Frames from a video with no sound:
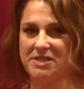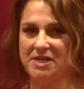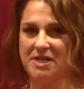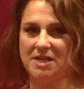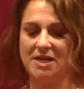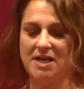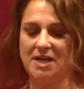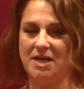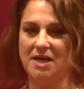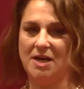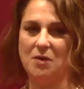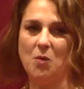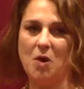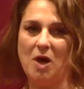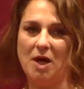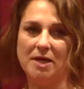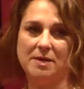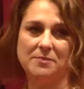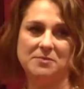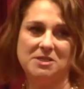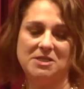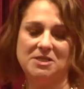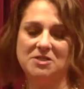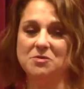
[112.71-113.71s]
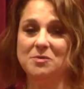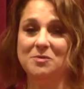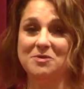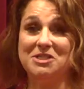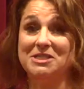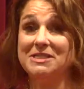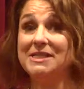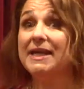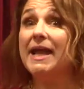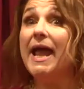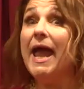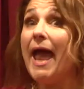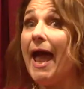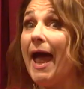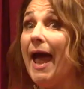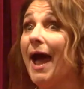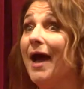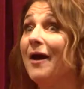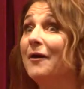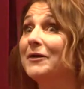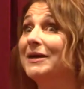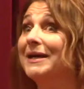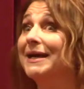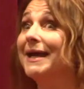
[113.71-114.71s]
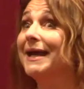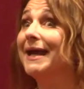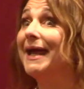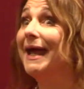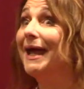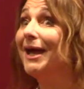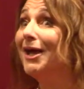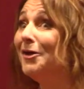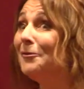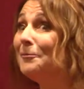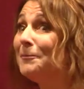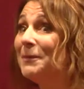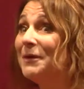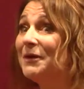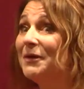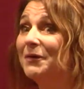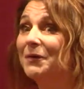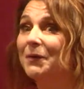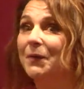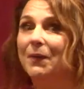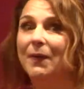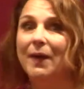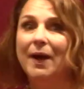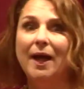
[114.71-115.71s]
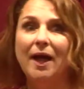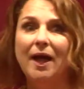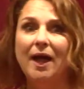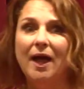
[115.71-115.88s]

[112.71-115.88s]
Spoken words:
And I walk up to this woman, she's like, how can I help you?